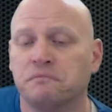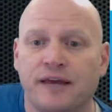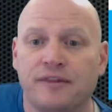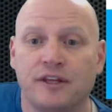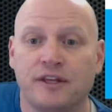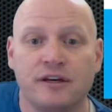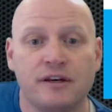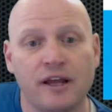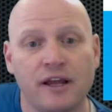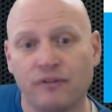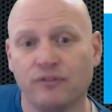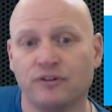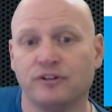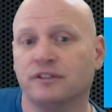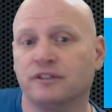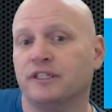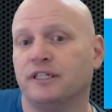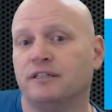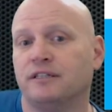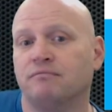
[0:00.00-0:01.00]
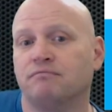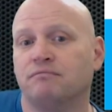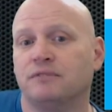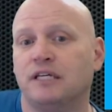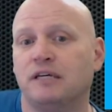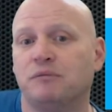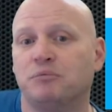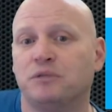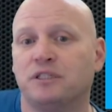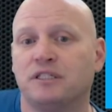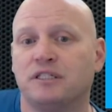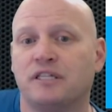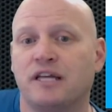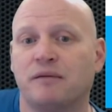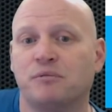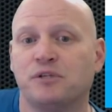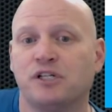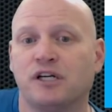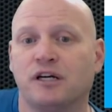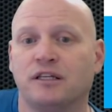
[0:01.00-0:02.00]
And then never delete. Keep this
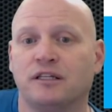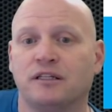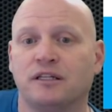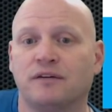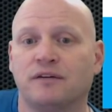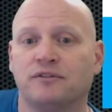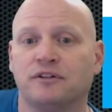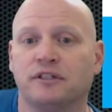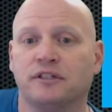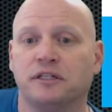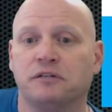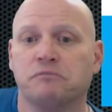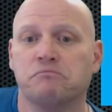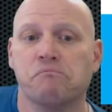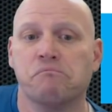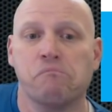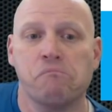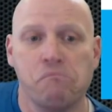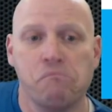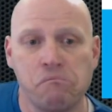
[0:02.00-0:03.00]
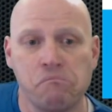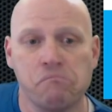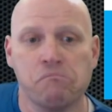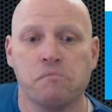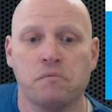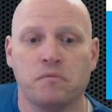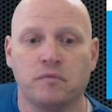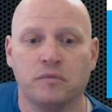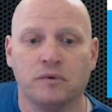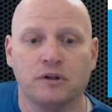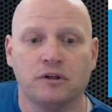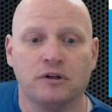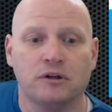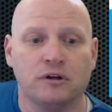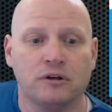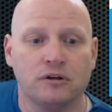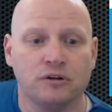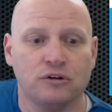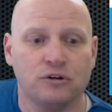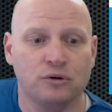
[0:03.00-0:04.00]
snapshot indefinitely. Hmm,
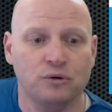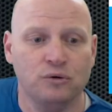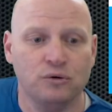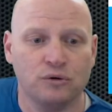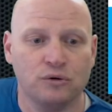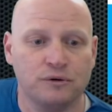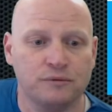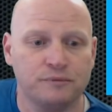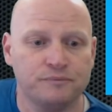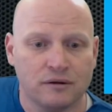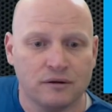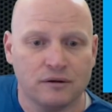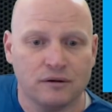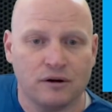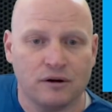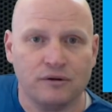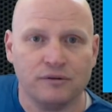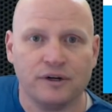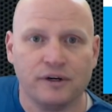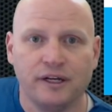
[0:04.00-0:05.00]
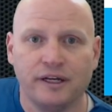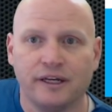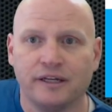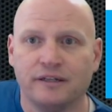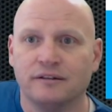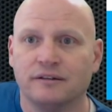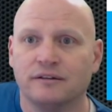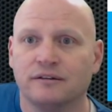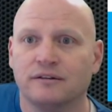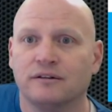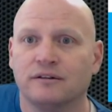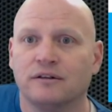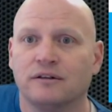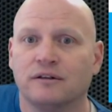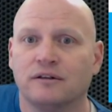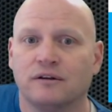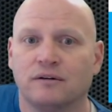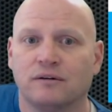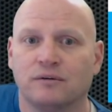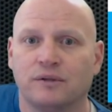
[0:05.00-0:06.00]
cool. All right.
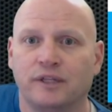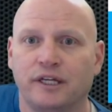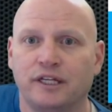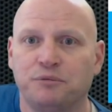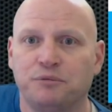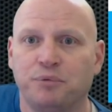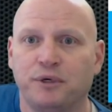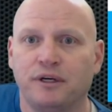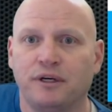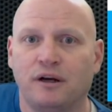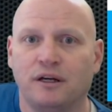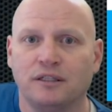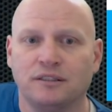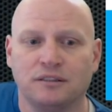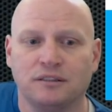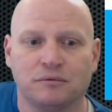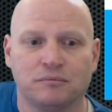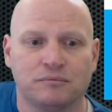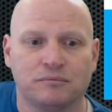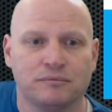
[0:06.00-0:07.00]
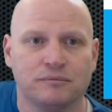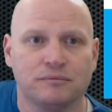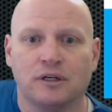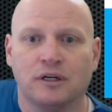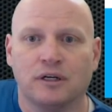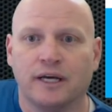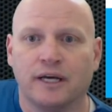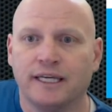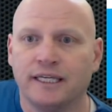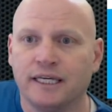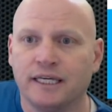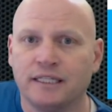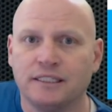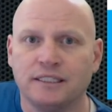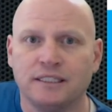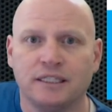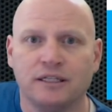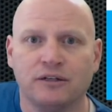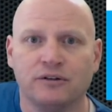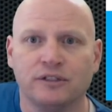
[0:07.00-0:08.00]
Well, that's pretty awesome. I
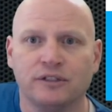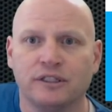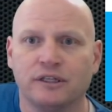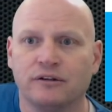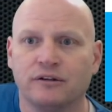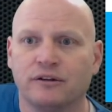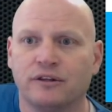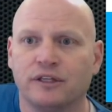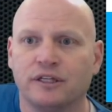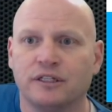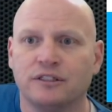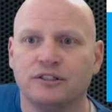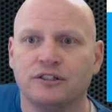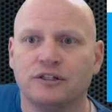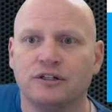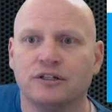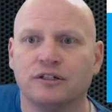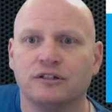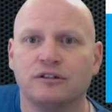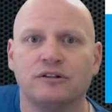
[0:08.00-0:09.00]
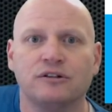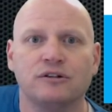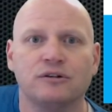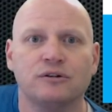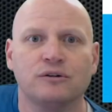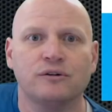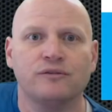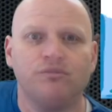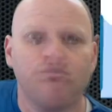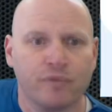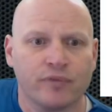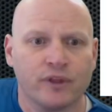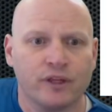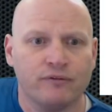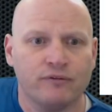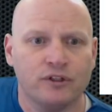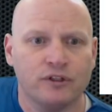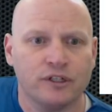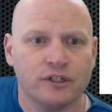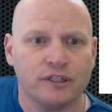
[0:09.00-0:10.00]
guess the only other things you can do, if,
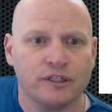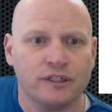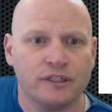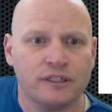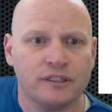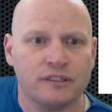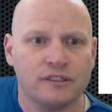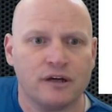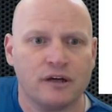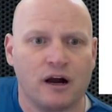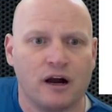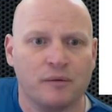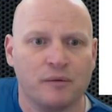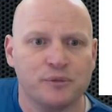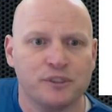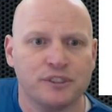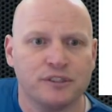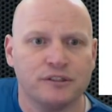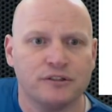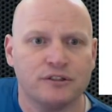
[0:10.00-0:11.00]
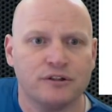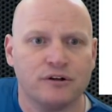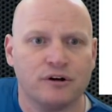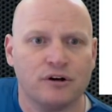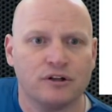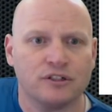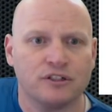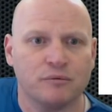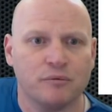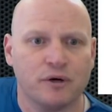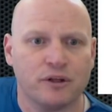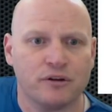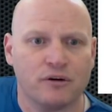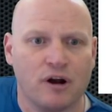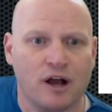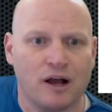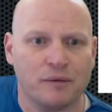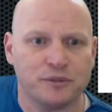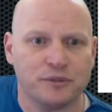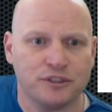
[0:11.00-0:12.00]
if you look at these options, there are some other
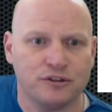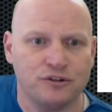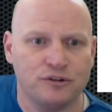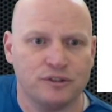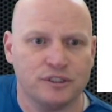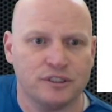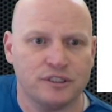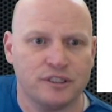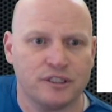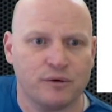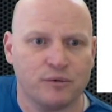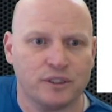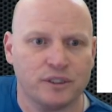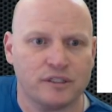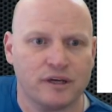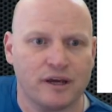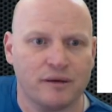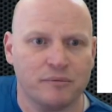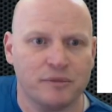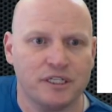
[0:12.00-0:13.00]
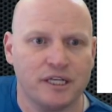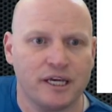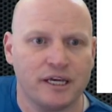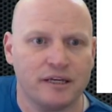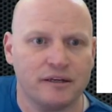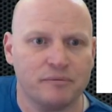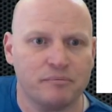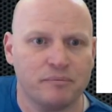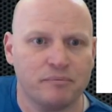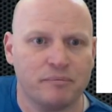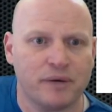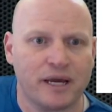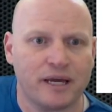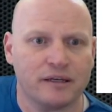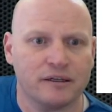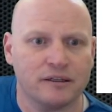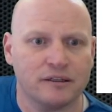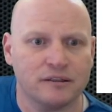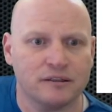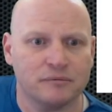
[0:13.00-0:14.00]
options. You could set what time of day it
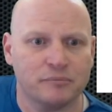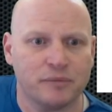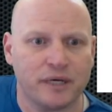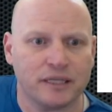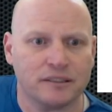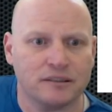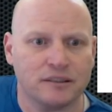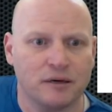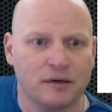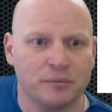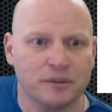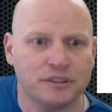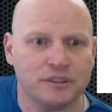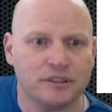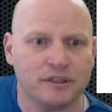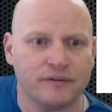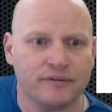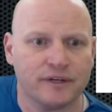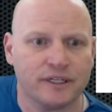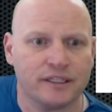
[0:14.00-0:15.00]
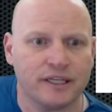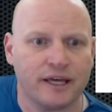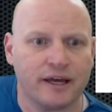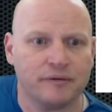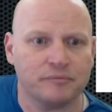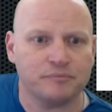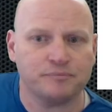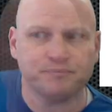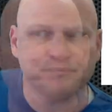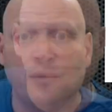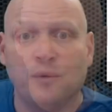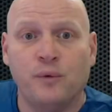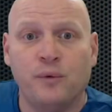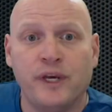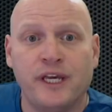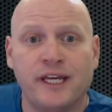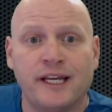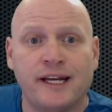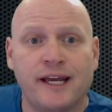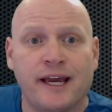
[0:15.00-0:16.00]
back up, backs up and stuff like that.
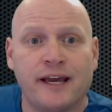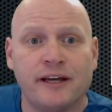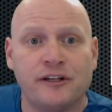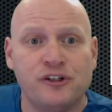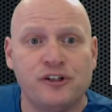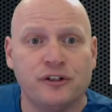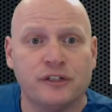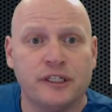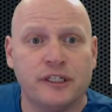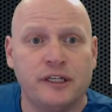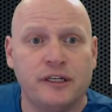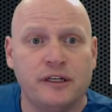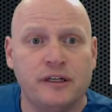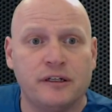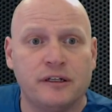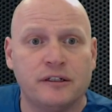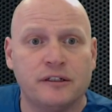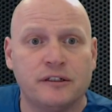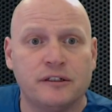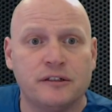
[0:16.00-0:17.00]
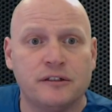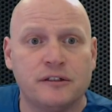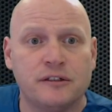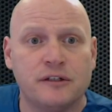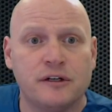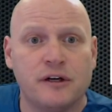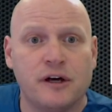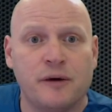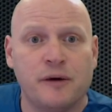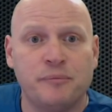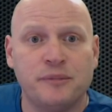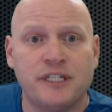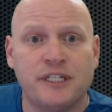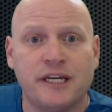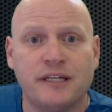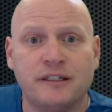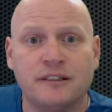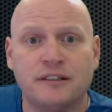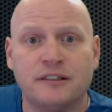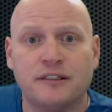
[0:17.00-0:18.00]
We can actually
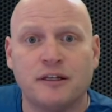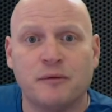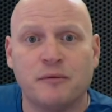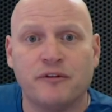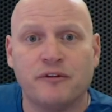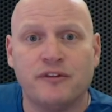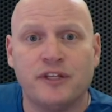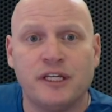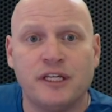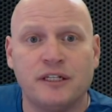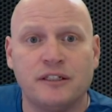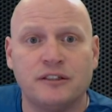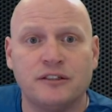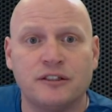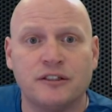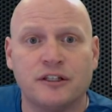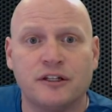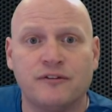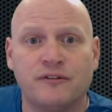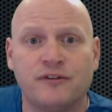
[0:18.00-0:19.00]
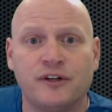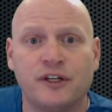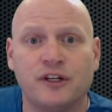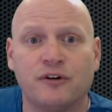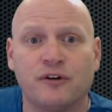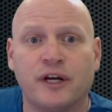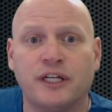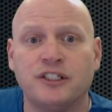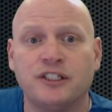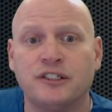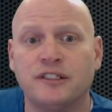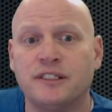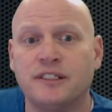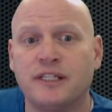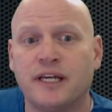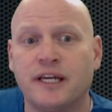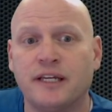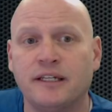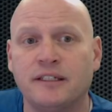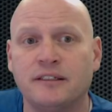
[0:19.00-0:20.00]
update some of these configuration
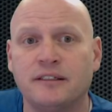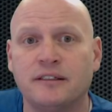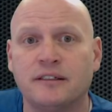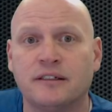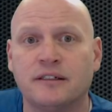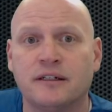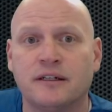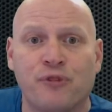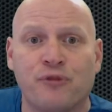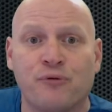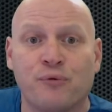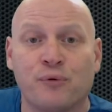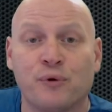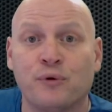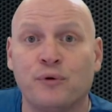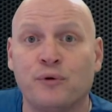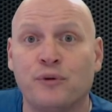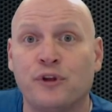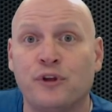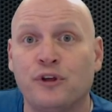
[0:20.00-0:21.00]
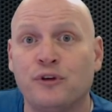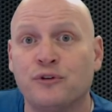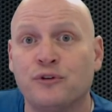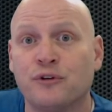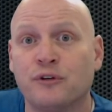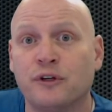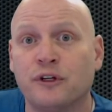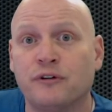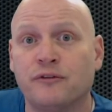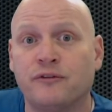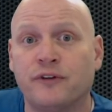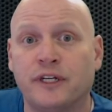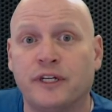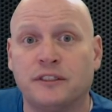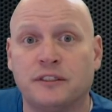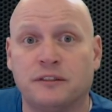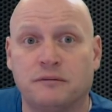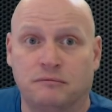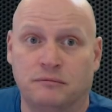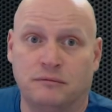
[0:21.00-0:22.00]
settings through the user
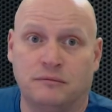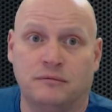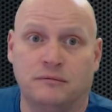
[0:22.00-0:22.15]
interface.